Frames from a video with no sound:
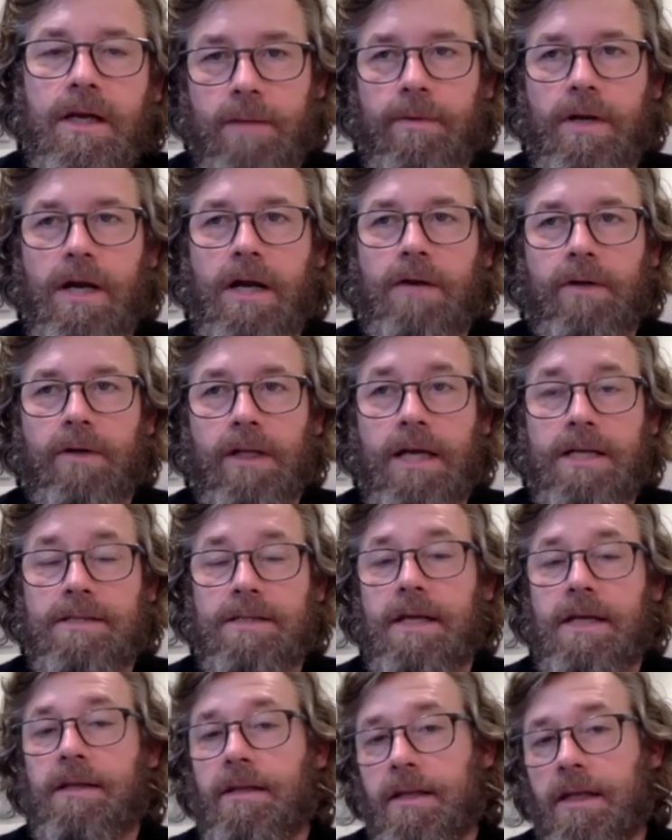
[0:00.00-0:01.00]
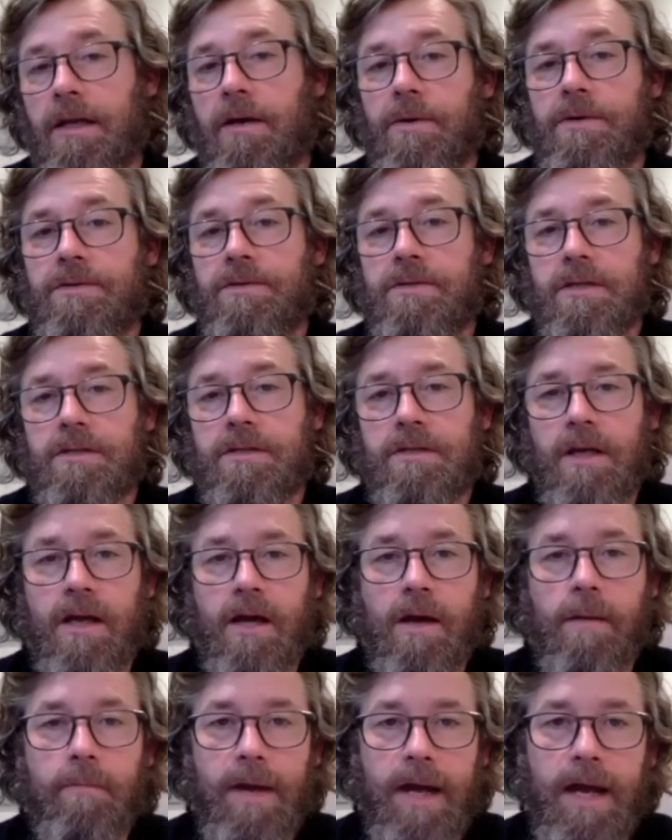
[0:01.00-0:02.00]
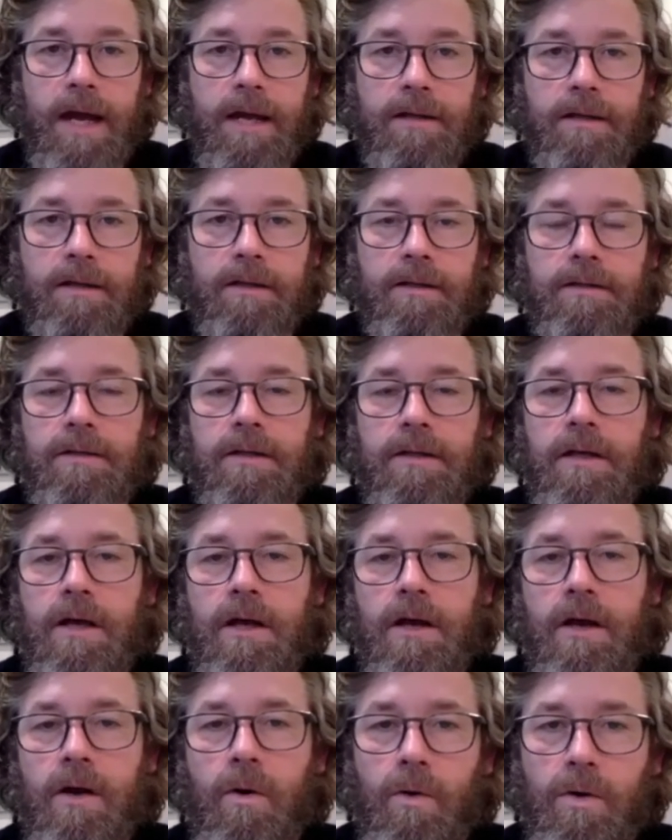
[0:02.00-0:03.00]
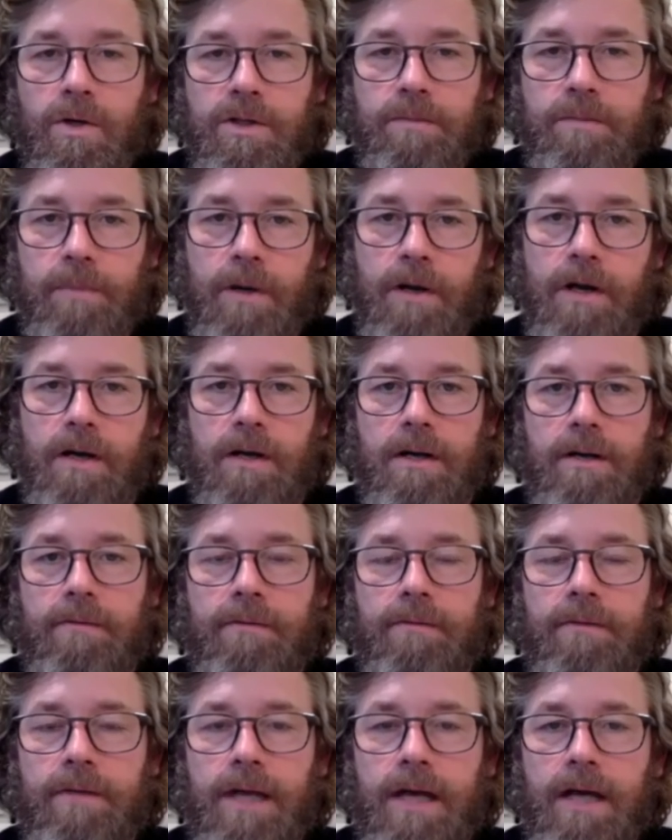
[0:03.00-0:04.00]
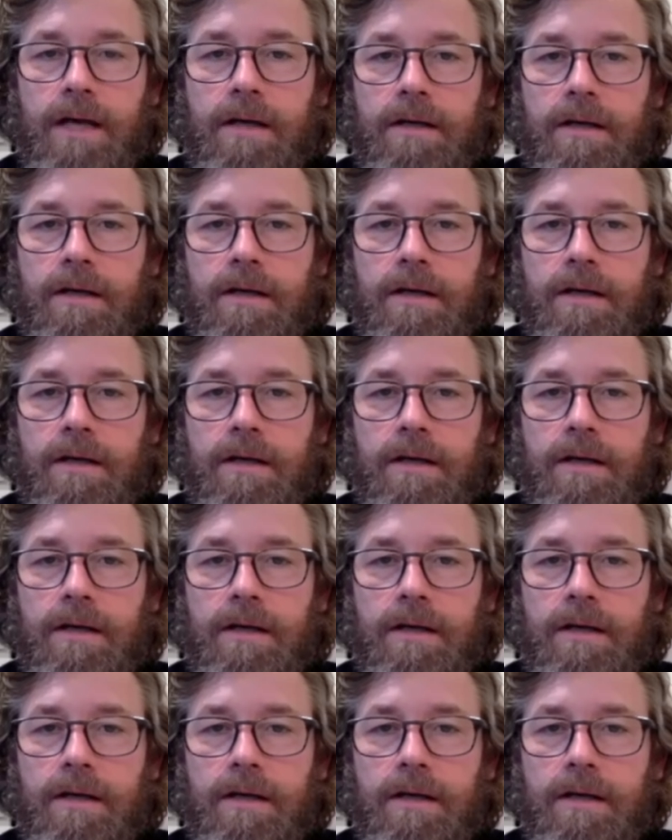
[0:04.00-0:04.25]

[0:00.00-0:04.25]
But I realized that there was this abandoned horse barn that